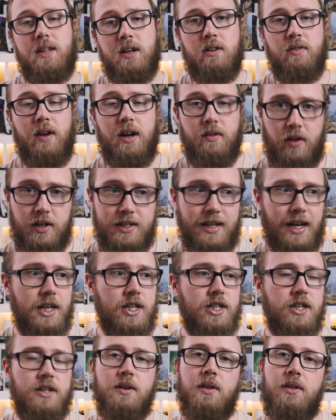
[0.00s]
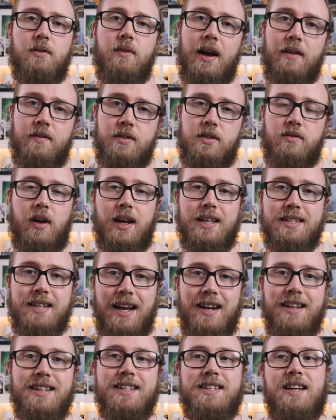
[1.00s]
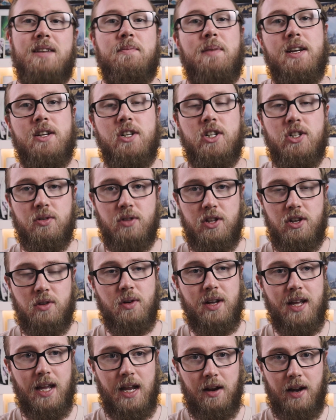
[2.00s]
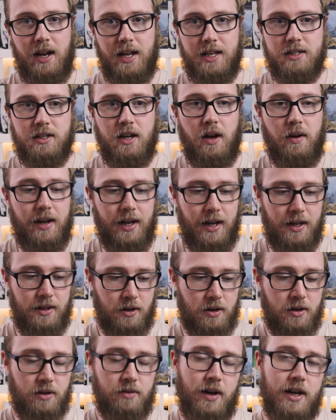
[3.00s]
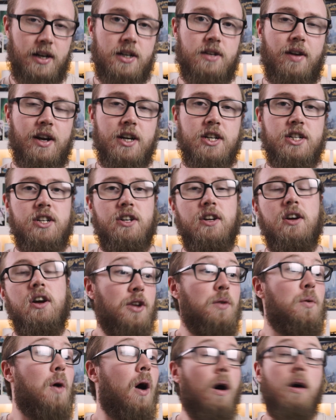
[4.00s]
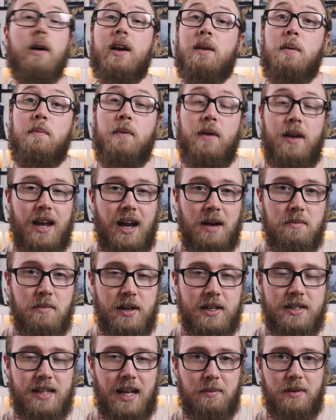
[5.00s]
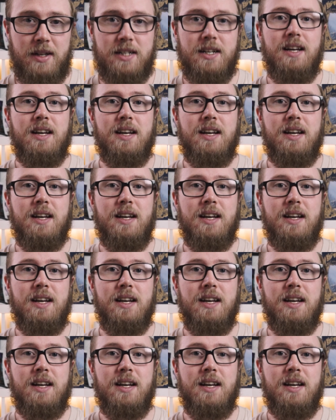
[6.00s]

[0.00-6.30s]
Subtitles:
the correct rotation, through having the right talents and making sure that your gear is going in the correct direction, you are going to be putting out most damage.